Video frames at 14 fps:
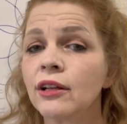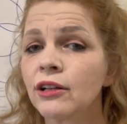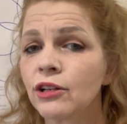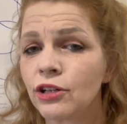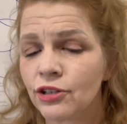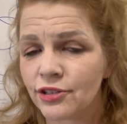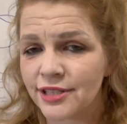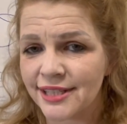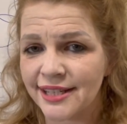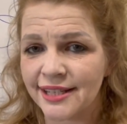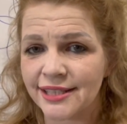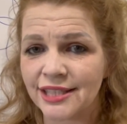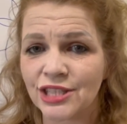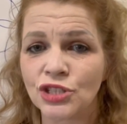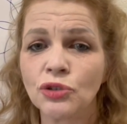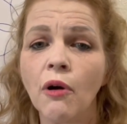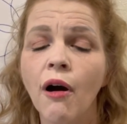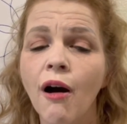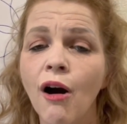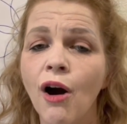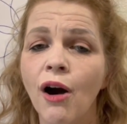courteous to
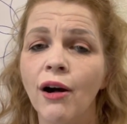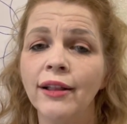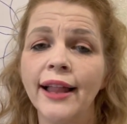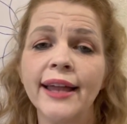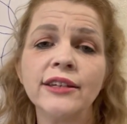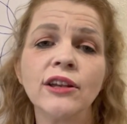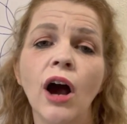all, and